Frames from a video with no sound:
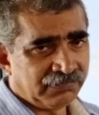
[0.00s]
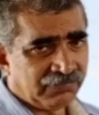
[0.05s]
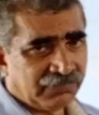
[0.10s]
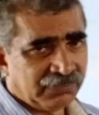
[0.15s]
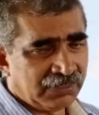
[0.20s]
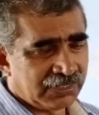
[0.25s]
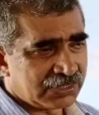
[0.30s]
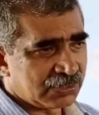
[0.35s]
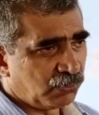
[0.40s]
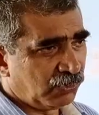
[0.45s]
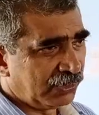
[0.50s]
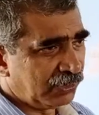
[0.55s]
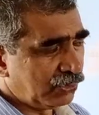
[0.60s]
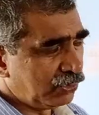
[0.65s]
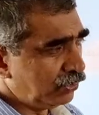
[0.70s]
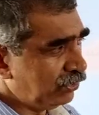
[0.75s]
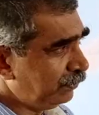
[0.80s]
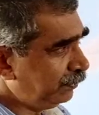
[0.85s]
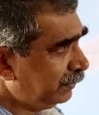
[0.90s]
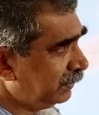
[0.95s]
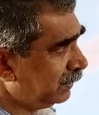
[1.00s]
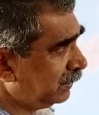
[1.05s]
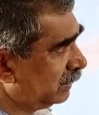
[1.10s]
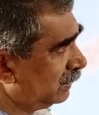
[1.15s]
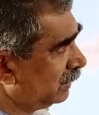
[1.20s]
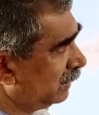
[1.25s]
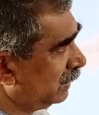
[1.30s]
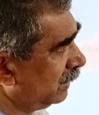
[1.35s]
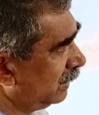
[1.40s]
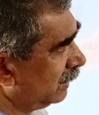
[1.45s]
This is one
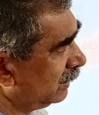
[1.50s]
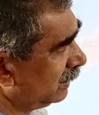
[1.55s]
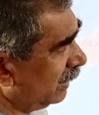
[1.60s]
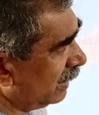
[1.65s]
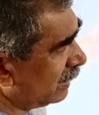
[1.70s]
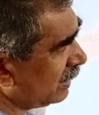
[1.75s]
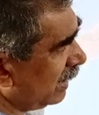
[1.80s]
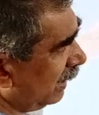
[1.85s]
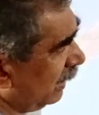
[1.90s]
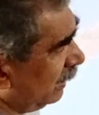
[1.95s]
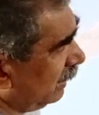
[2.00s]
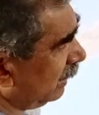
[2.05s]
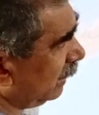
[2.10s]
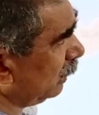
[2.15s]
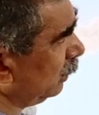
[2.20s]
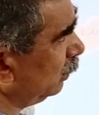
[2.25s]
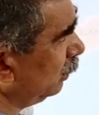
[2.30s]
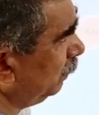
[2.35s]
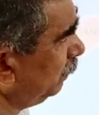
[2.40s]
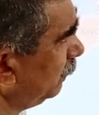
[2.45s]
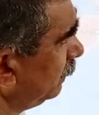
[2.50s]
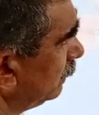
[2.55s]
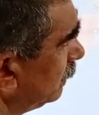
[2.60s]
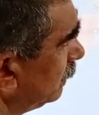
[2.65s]
group. There is another group.